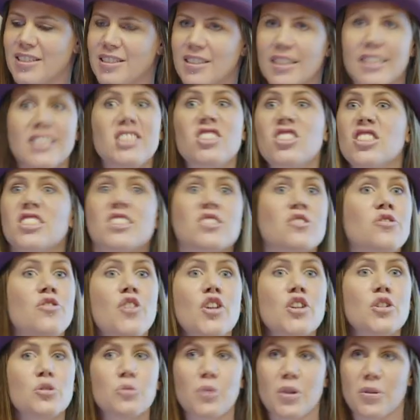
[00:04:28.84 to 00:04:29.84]
It's just
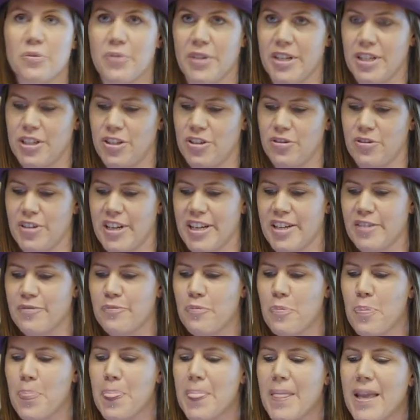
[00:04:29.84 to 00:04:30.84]
fun what we are doing.
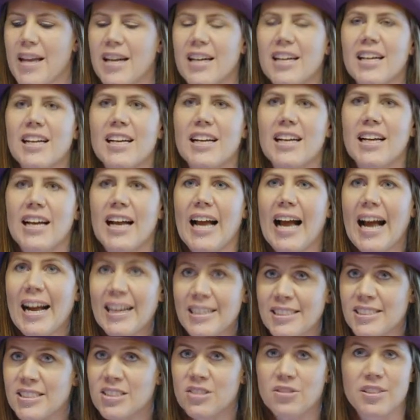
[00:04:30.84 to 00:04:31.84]

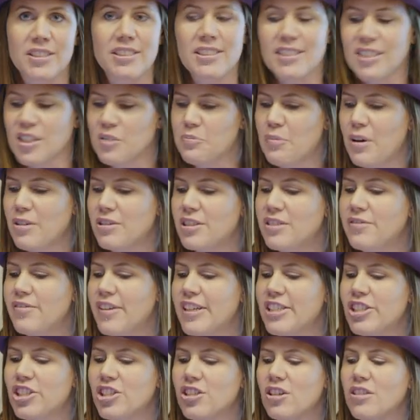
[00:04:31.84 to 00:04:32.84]
Extrinsic
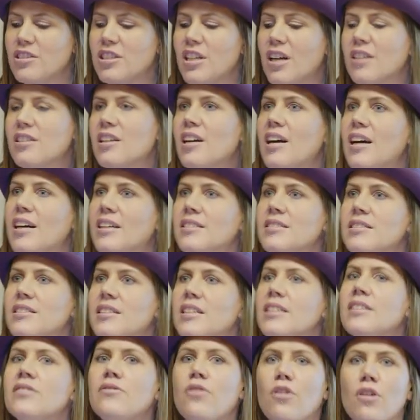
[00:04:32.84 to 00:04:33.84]
motivation, on the other hand,
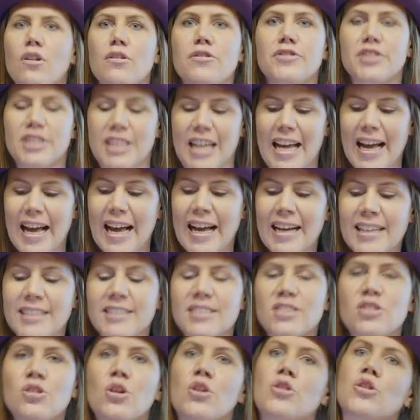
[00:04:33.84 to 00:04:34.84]
involves
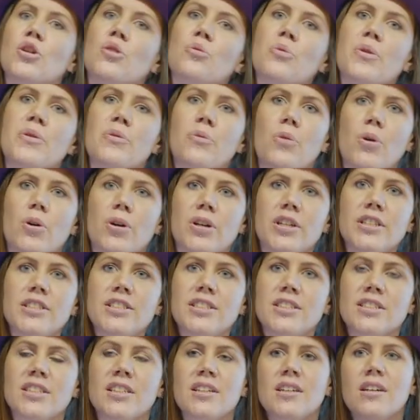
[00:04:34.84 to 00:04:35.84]
external rewards
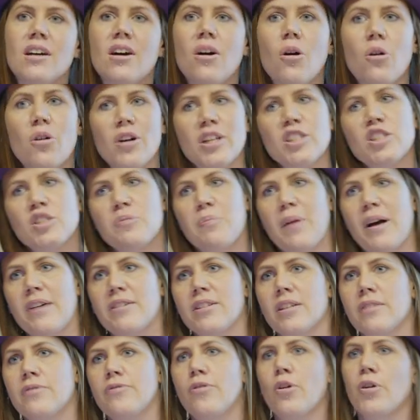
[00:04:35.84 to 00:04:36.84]
or is about
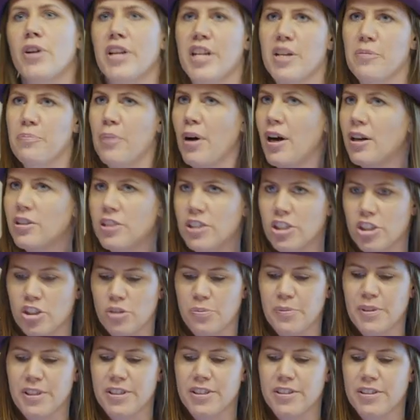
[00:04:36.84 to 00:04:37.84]
avoiding
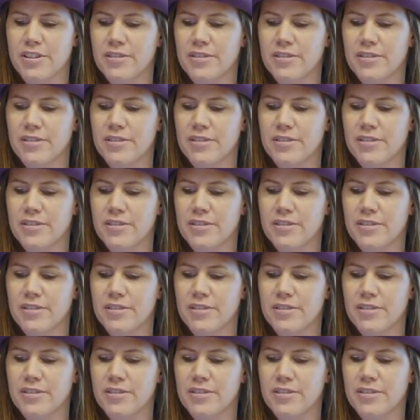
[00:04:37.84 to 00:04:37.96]
punishment.